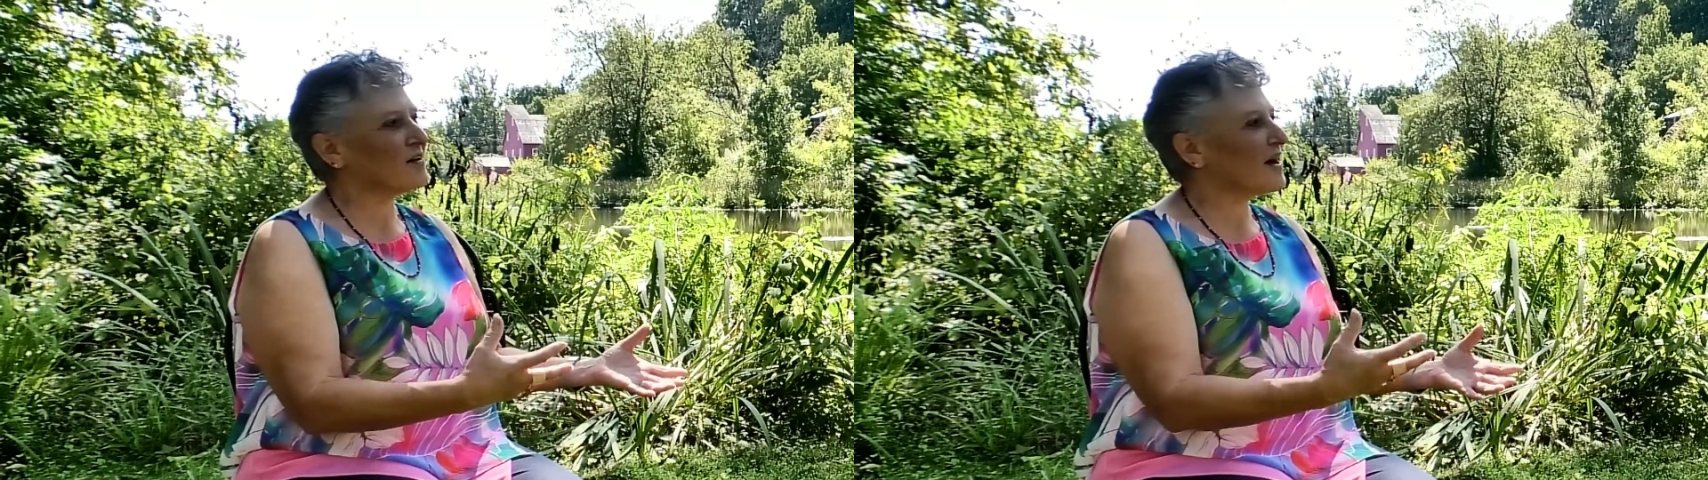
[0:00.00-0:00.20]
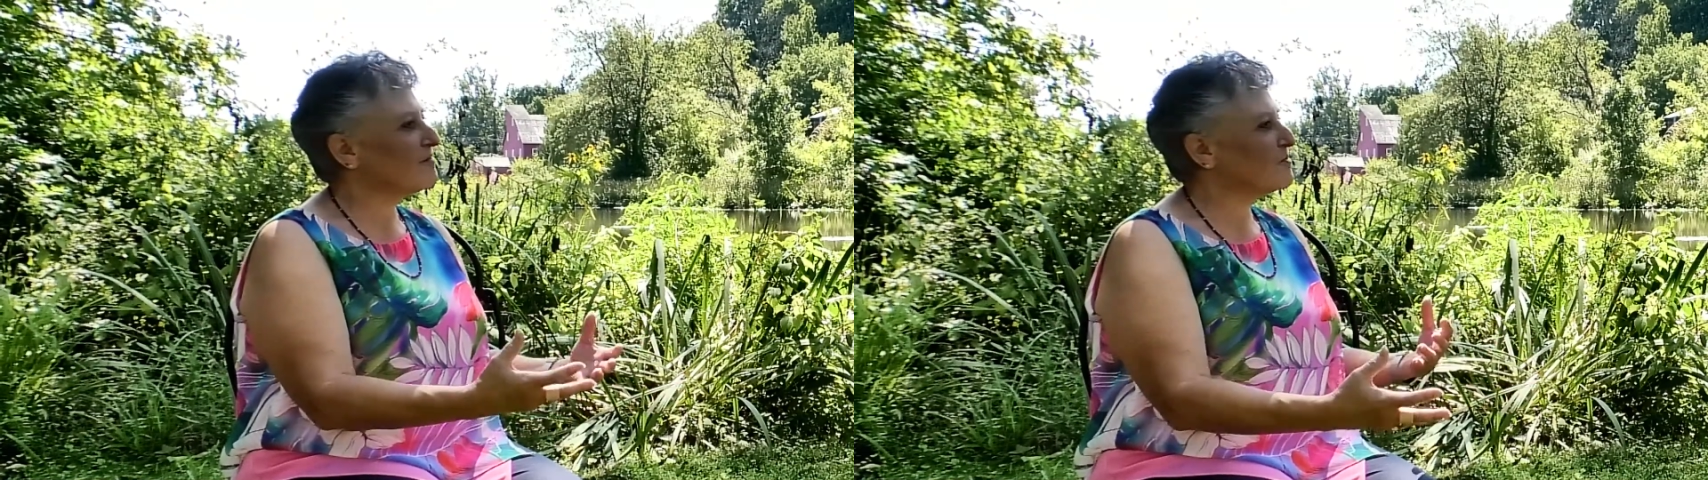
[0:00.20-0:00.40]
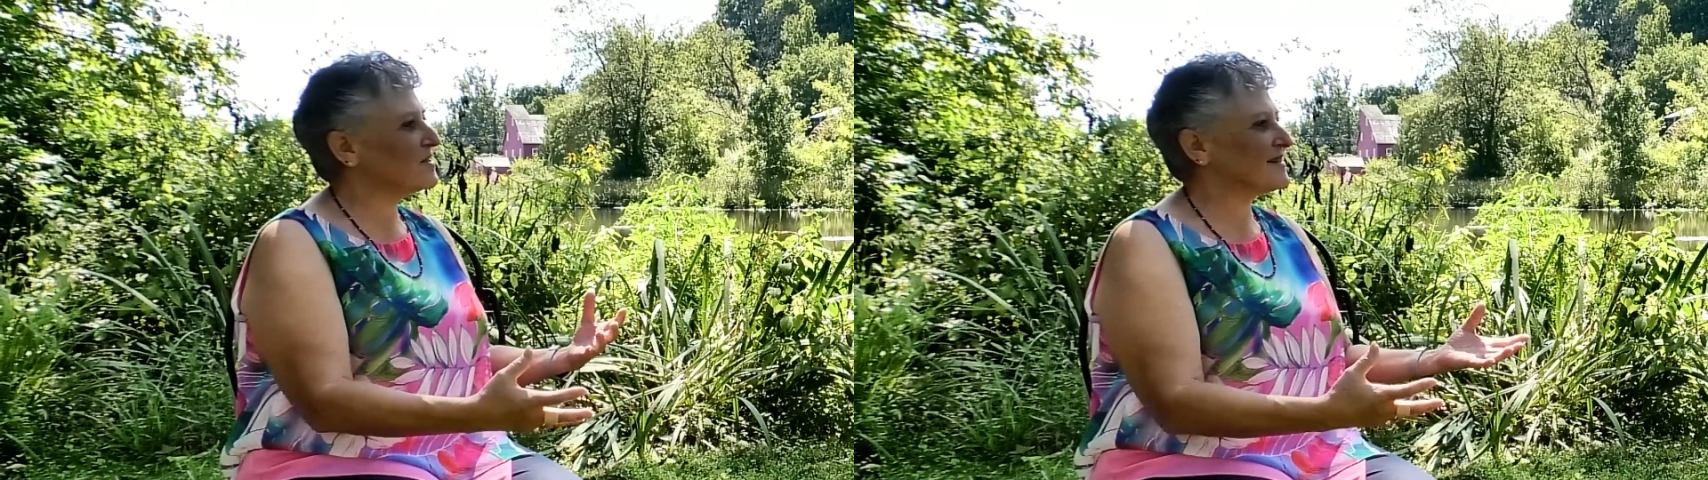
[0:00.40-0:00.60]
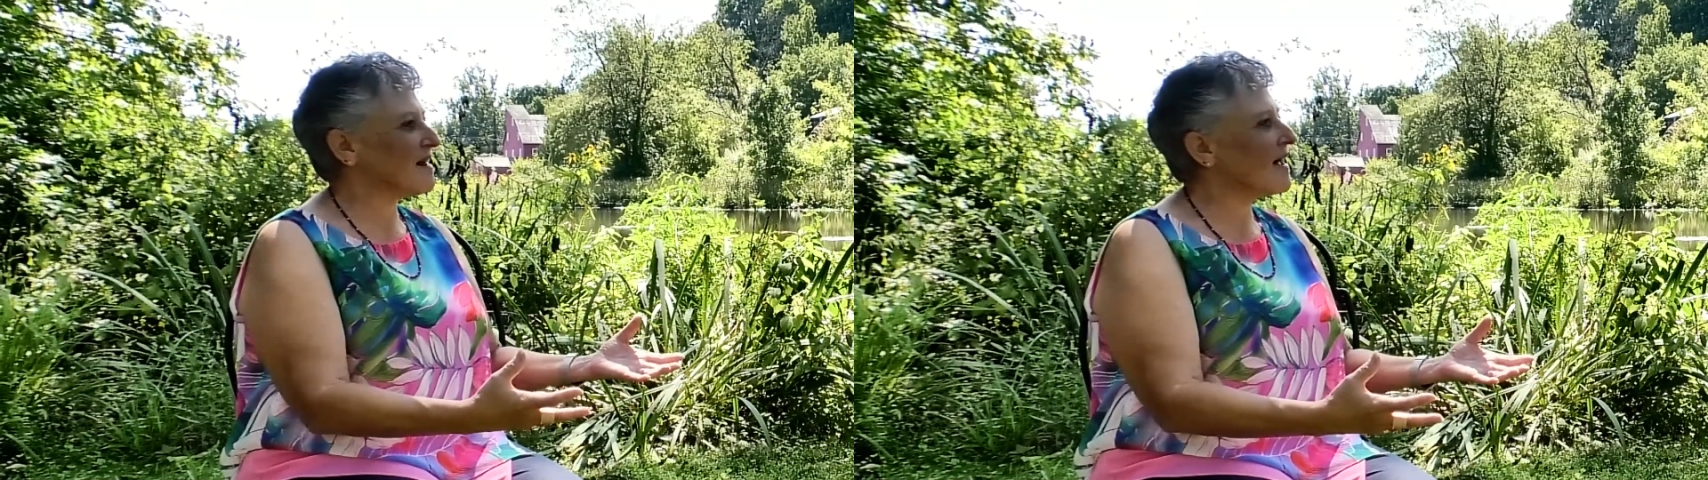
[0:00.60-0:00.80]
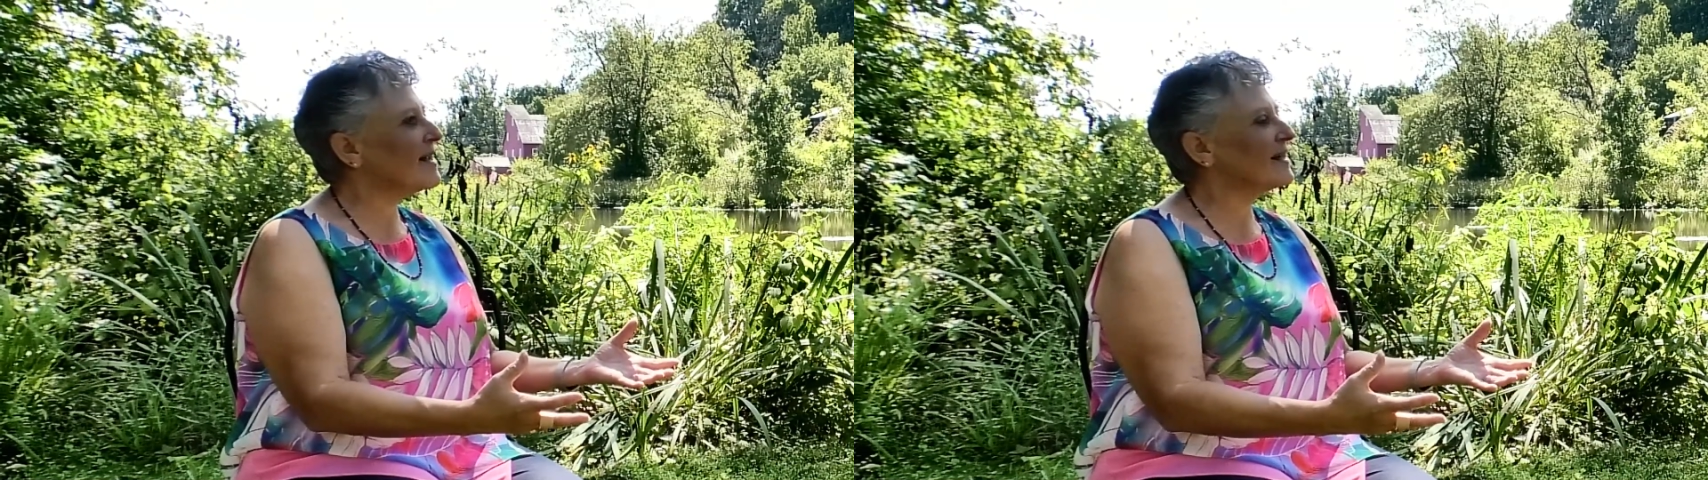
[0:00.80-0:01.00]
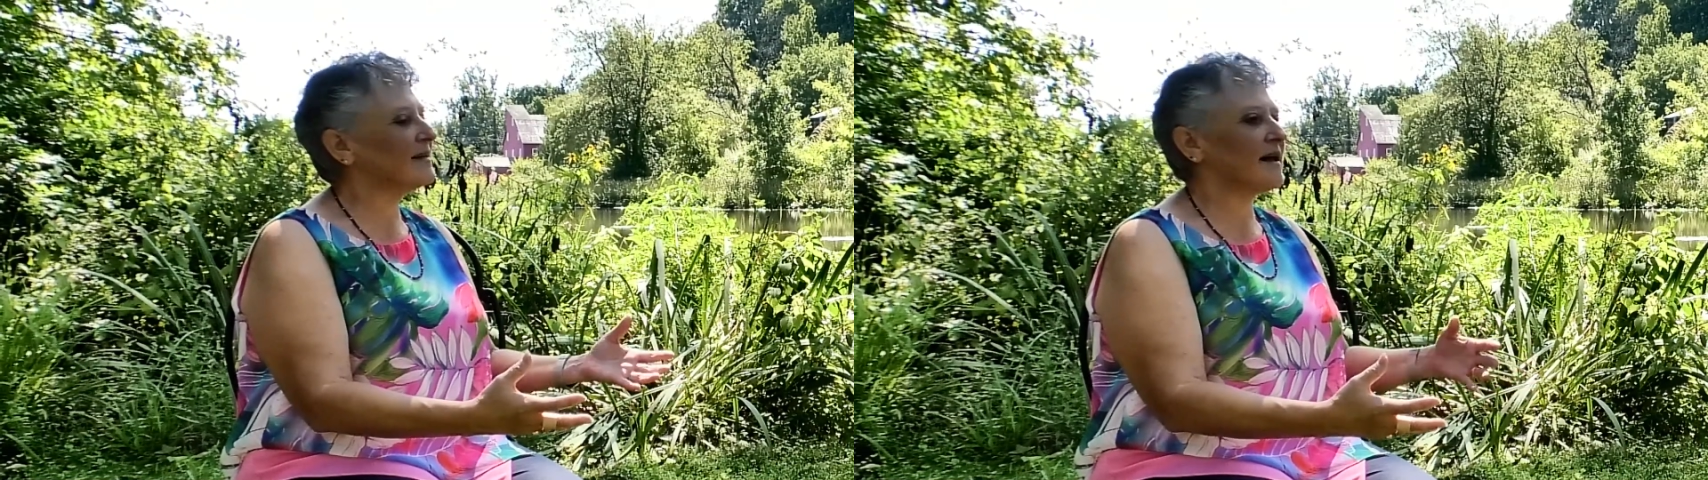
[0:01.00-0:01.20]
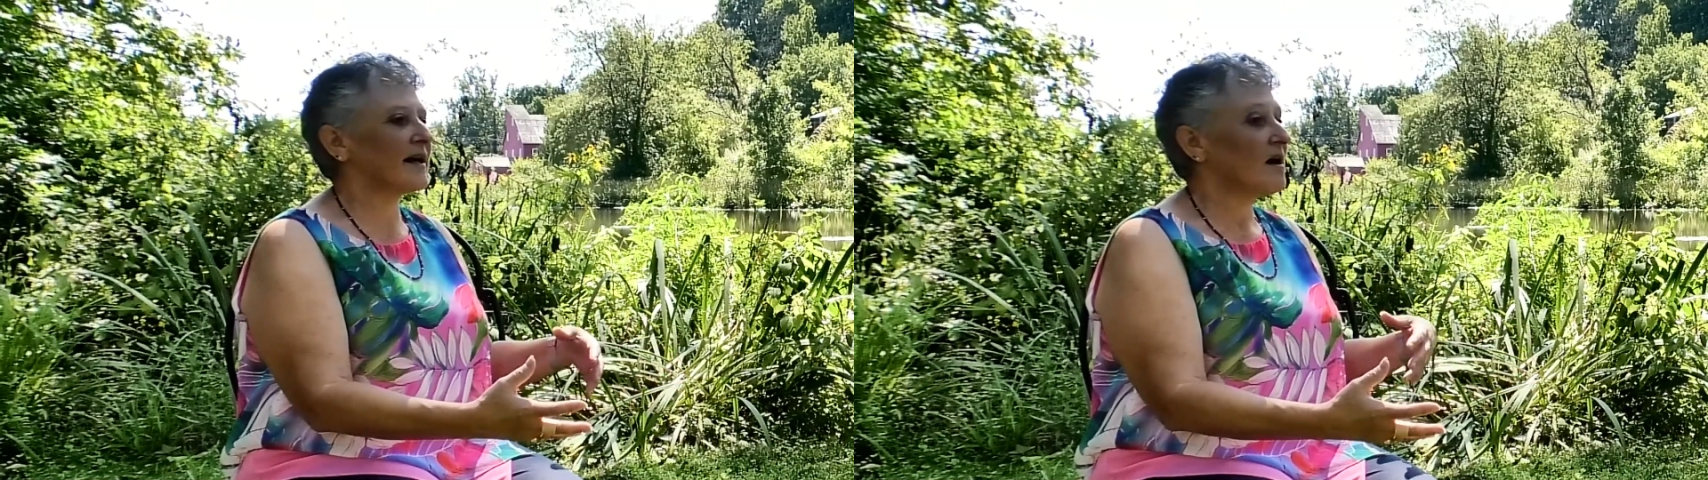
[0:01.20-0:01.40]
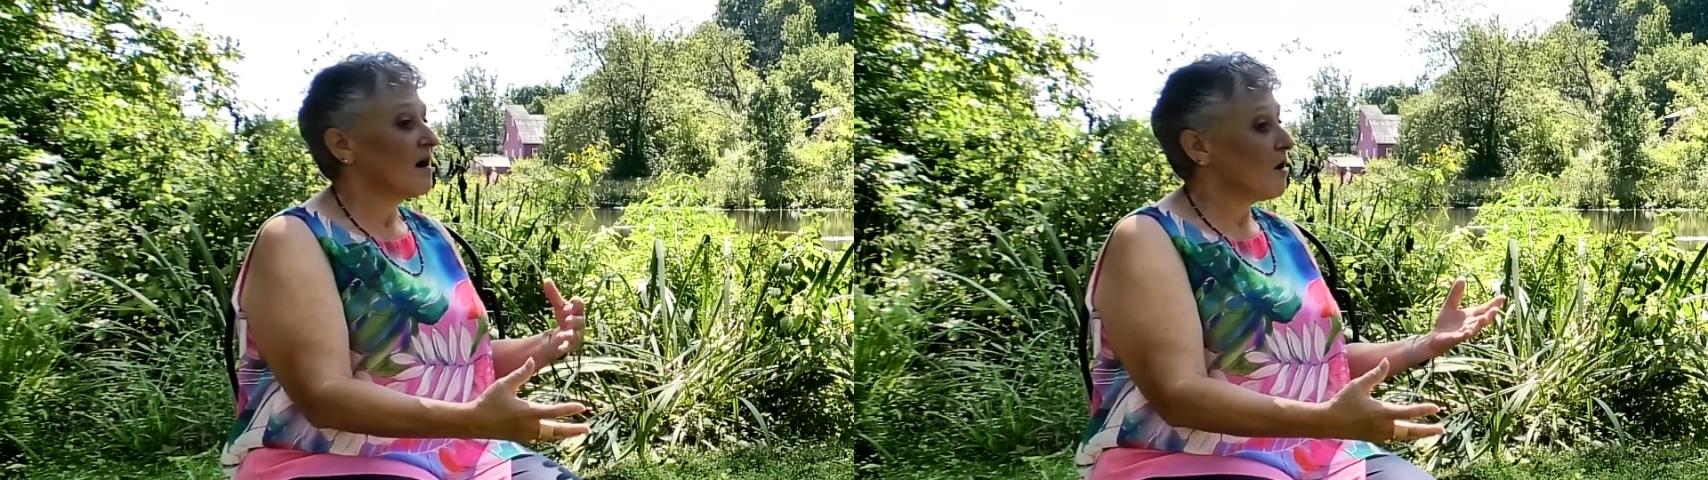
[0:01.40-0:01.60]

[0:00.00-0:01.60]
life was like, and like,